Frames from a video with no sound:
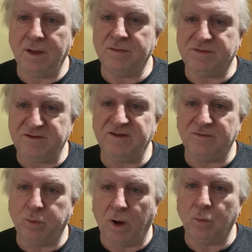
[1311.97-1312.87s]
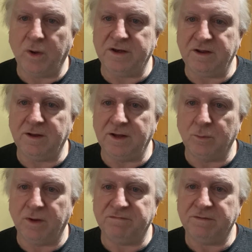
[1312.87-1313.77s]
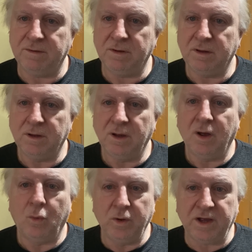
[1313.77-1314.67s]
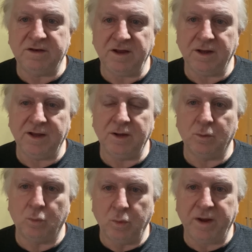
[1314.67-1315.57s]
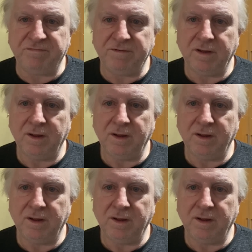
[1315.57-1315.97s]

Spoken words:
this is what we're dealing with. We are dealing with